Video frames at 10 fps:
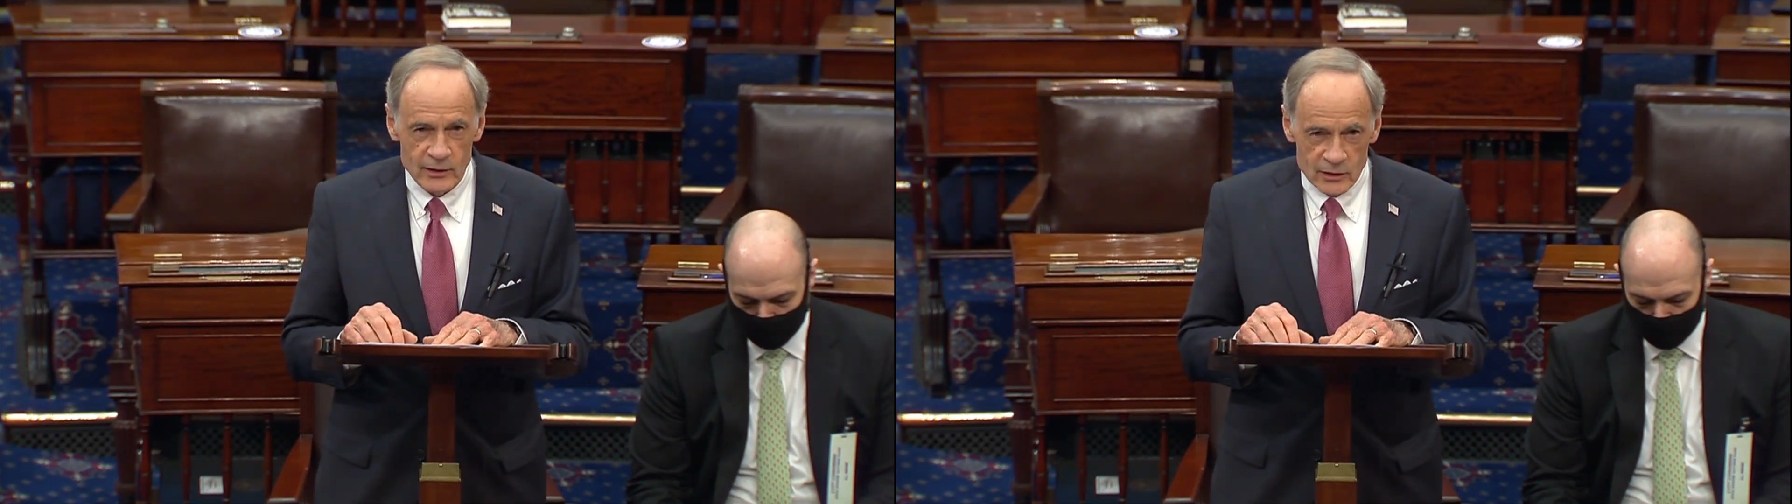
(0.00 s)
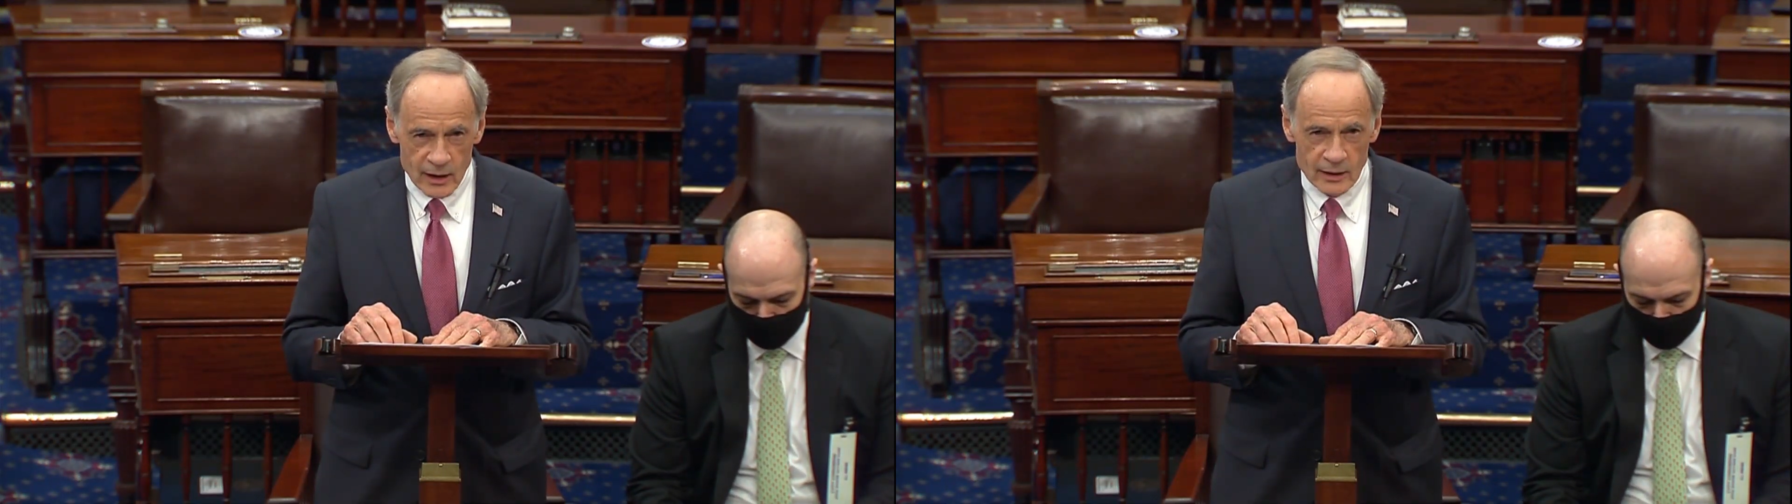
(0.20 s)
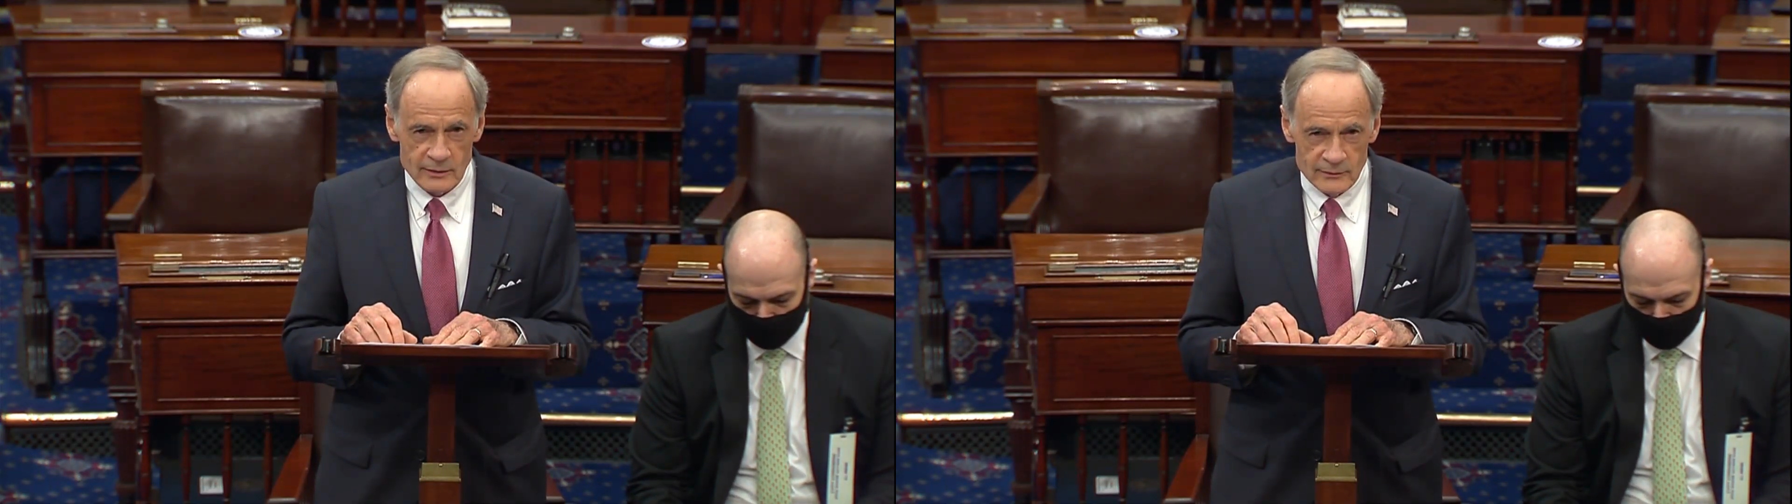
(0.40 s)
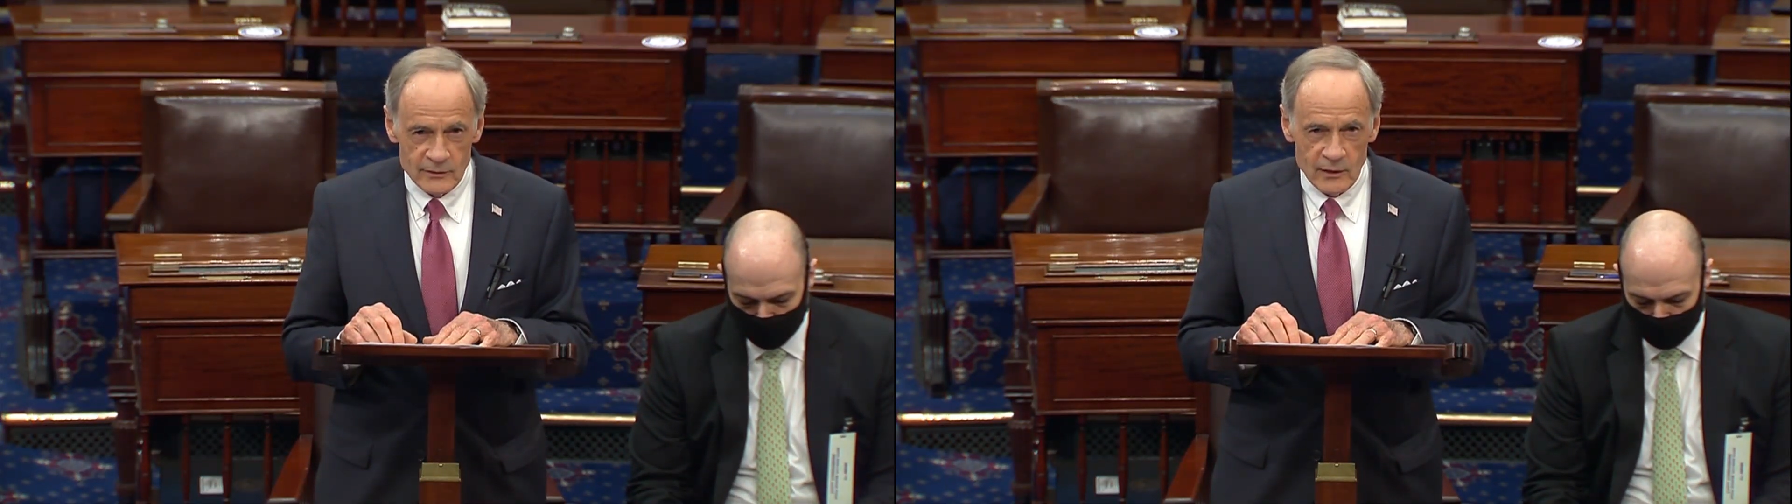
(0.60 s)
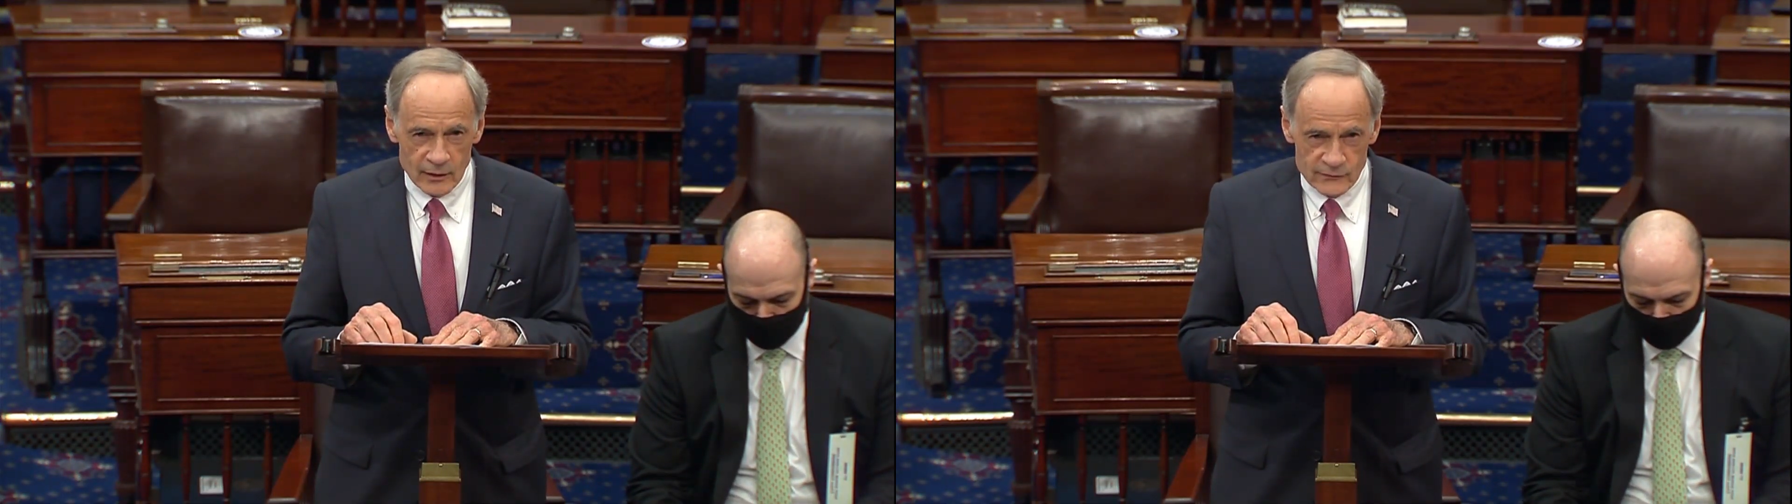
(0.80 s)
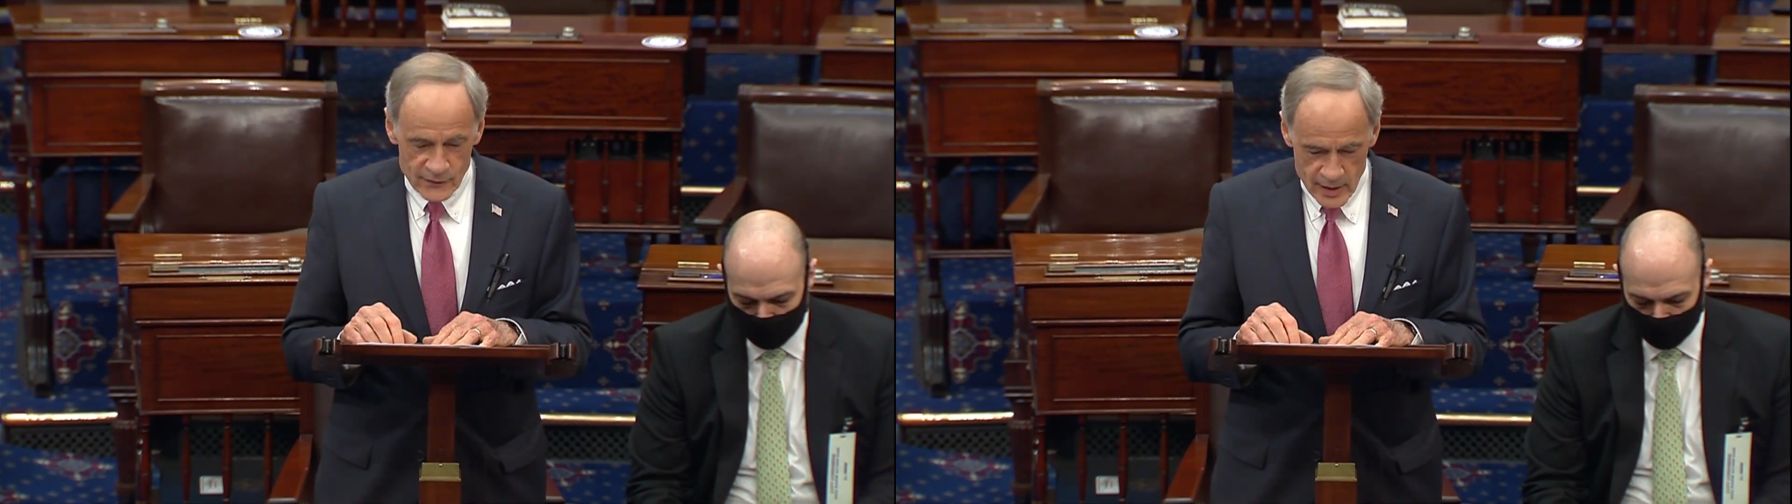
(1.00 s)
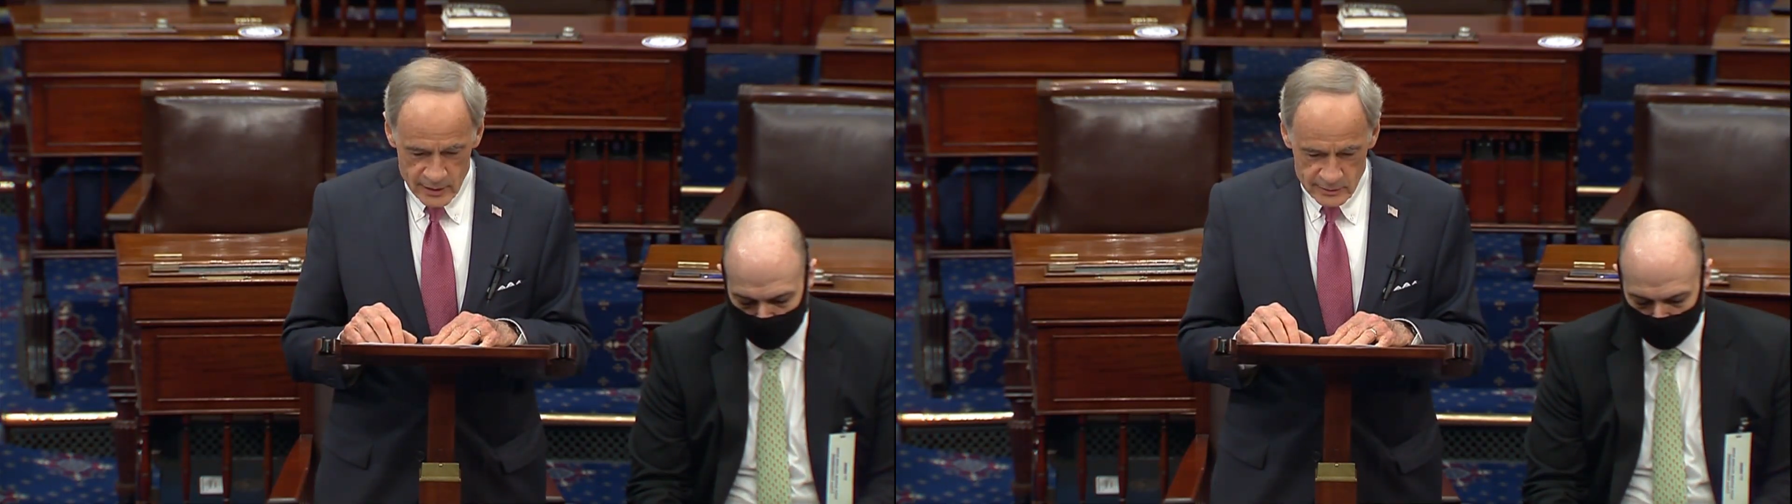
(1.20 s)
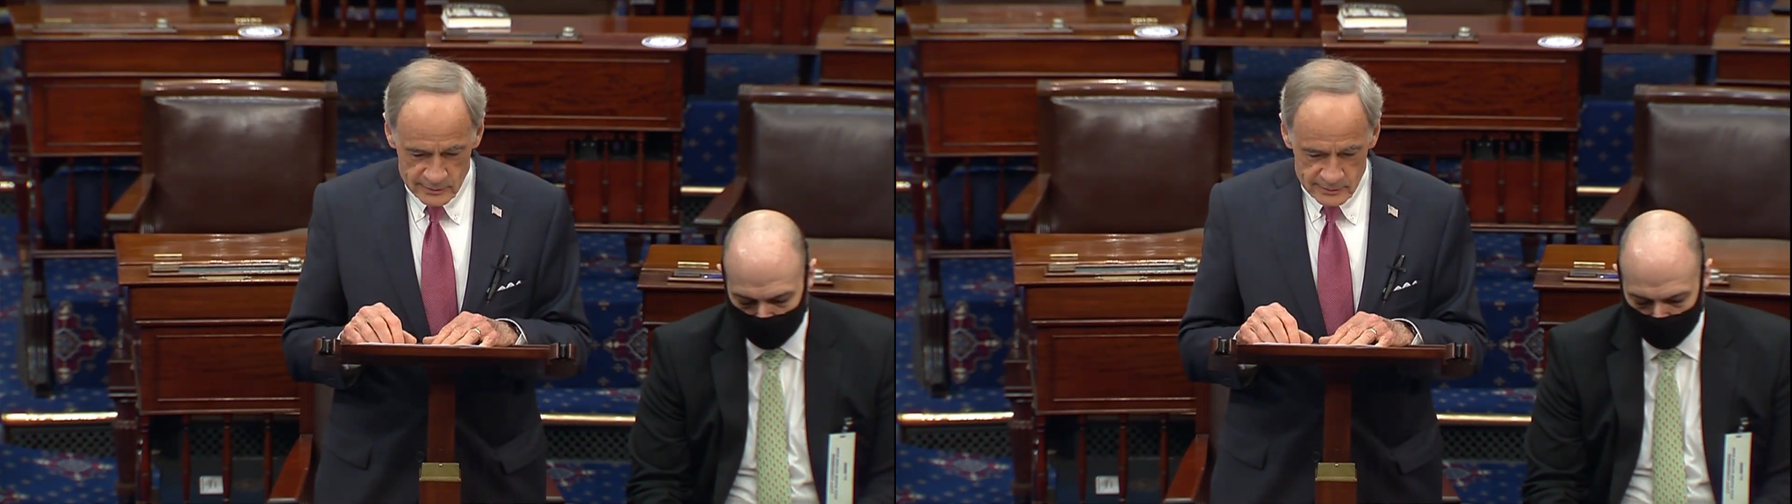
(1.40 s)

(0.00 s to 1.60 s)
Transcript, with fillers: caught on fire.